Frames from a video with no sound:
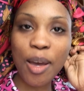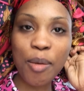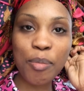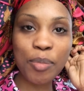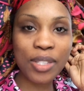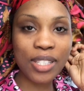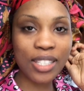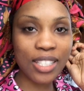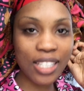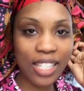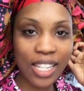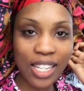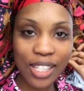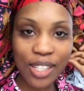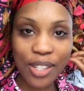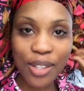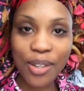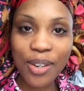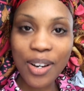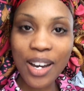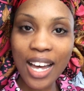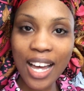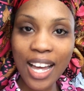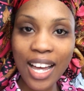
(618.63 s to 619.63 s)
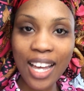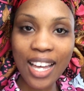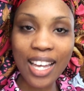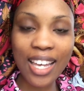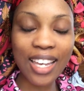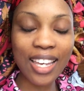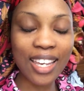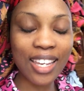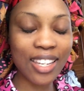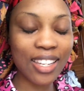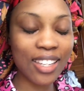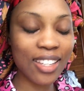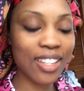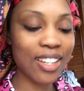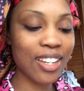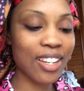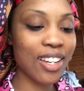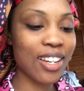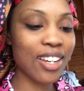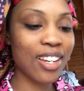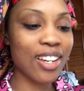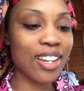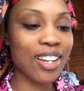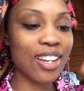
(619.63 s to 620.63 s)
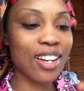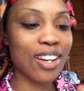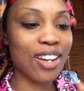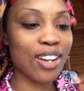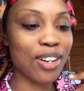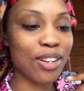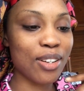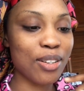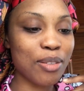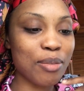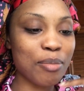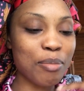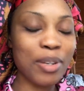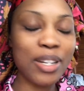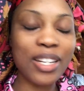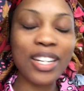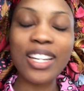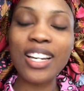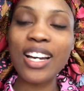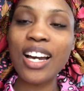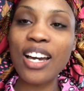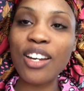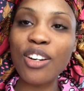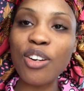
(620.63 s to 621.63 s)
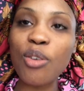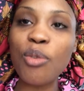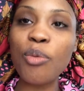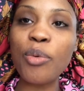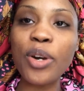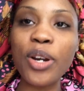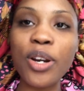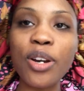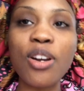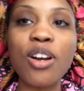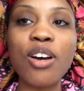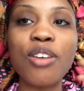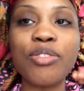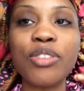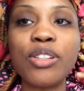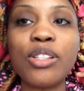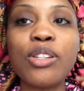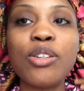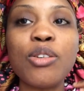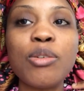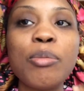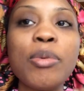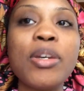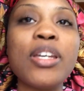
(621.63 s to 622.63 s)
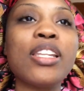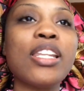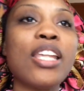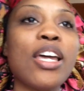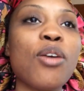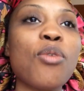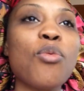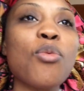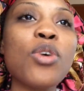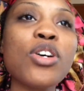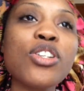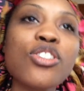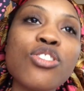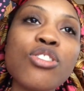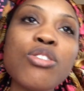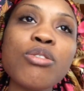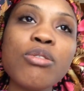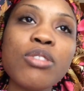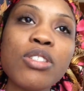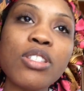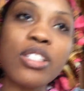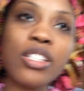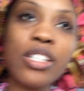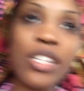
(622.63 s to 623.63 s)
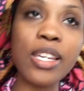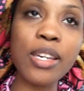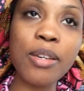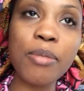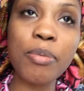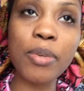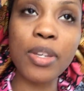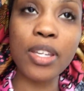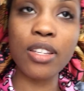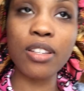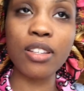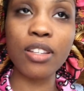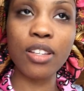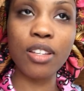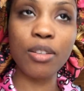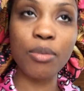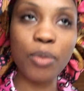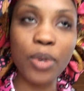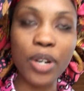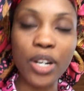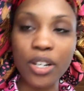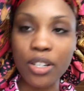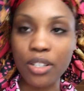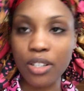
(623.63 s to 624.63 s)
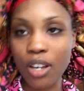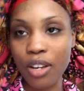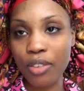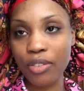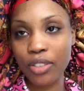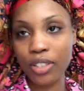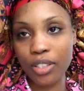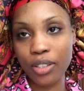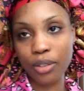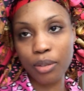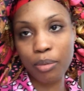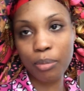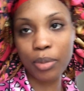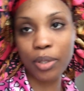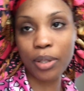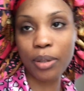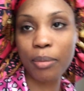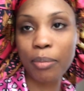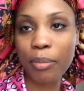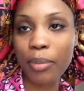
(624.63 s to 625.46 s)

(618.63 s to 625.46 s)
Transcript: I'm still a little high. Um, but it kind of wore off a little bit. Like once you sleep, it, it wears off a little bit.